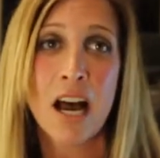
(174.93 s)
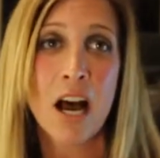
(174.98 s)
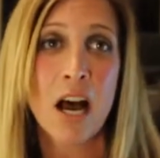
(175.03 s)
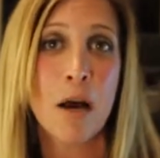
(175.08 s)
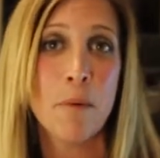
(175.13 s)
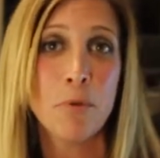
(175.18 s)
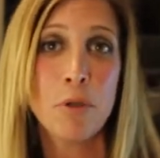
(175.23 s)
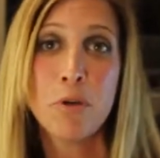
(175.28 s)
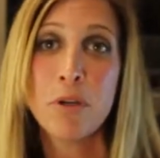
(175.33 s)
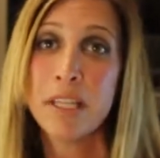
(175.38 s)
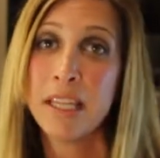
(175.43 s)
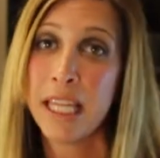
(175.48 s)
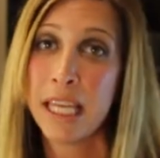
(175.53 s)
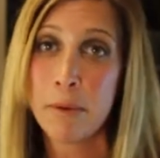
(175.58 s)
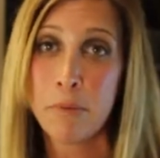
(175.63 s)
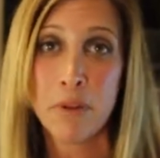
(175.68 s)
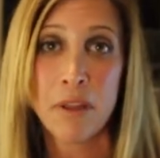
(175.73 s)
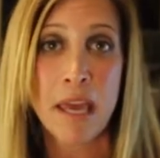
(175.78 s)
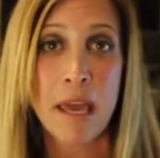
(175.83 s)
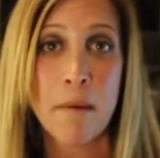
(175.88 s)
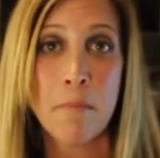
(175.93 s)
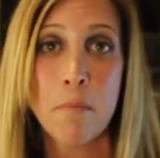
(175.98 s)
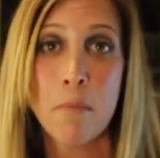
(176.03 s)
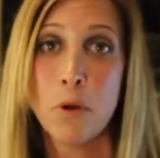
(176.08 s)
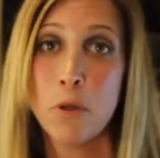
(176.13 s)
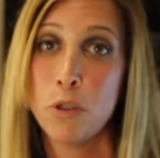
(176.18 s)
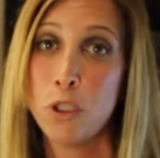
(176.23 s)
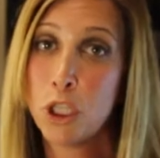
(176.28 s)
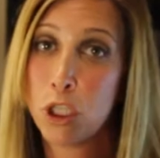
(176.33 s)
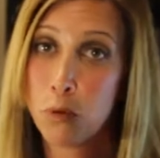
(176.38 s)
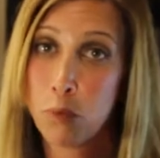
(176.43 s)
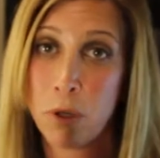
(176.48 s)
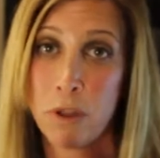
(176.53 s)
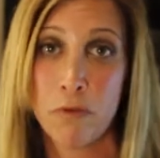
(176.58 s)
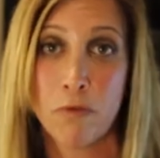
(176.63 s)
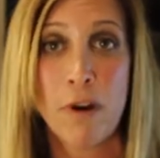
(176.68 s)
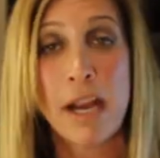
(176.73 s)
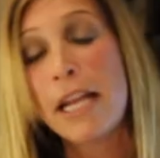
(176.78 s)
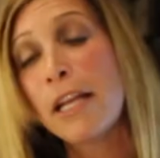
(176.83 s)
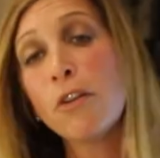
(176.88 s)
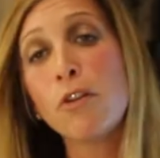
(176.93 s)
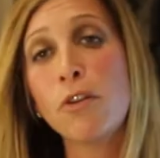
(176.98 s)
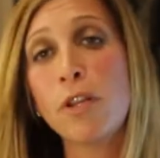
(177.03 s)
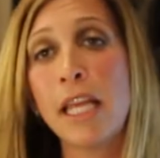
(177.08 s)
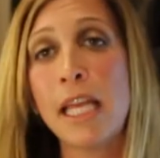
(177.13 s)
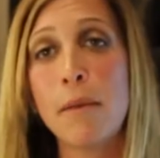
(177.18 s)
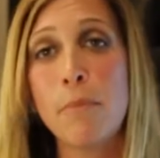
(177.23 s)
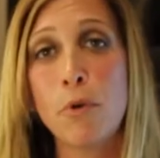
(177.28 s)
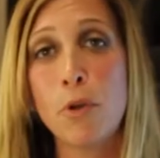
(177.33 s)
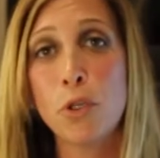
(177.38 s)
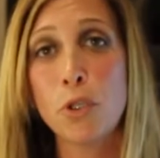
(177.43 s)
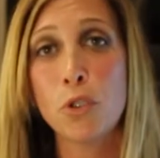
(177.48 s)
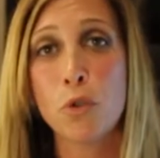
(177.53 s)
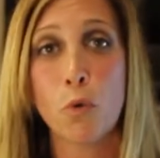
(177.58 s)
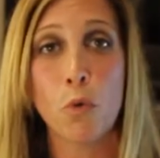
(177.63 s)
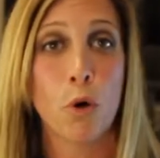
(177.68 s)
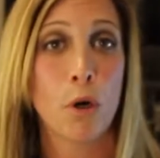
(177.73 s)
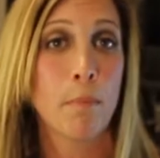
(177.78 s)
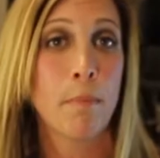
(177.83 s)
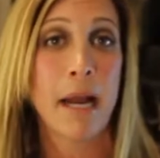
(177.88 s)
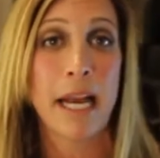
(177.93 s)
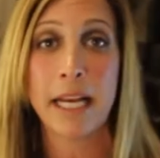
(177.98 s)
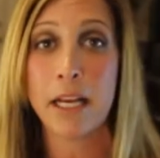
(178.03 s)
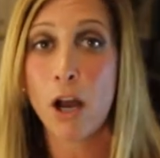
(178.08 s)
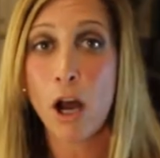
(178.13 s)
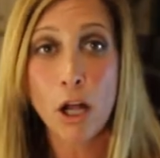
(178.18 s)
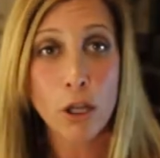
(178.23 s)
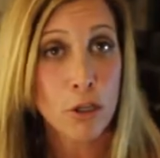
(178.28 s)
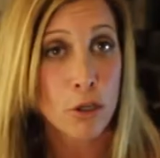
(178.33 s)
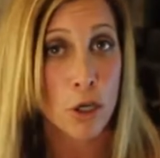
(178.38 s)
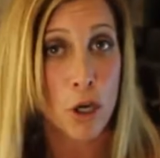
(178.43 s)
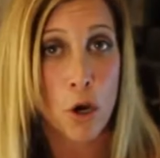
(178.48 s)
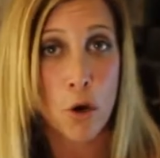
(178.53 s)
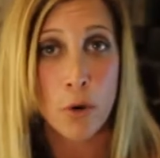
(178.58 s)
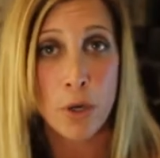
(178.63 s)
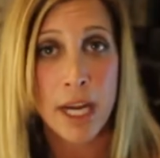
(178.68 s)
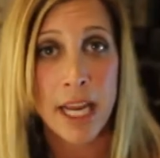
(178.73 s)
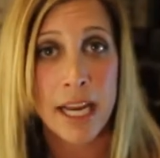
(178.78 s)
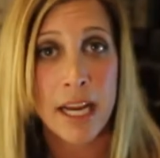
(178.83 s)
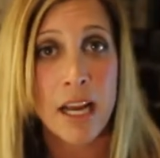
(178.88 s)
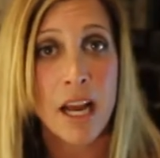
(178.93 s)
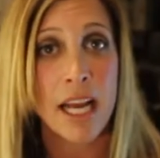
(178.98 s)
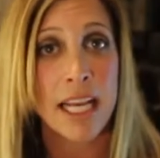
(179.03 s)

Um, you can label them just with regular labels or by color coding,